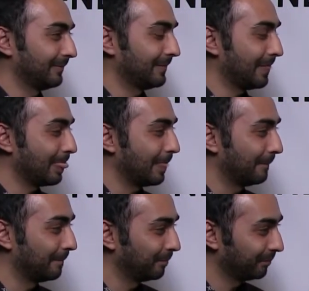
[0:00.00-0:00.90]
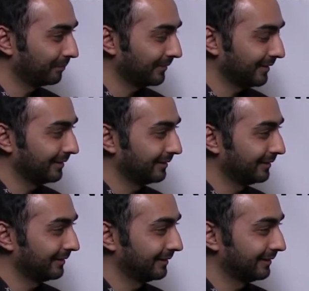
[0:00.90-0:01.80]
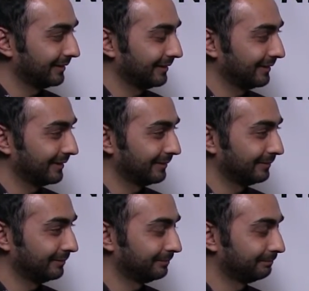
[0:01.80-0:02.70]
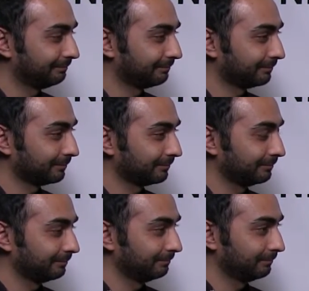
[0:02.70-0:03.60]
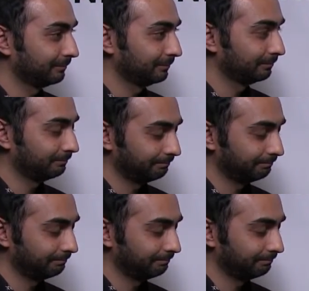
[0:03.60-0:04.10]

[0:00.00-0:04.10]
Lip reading: (silent)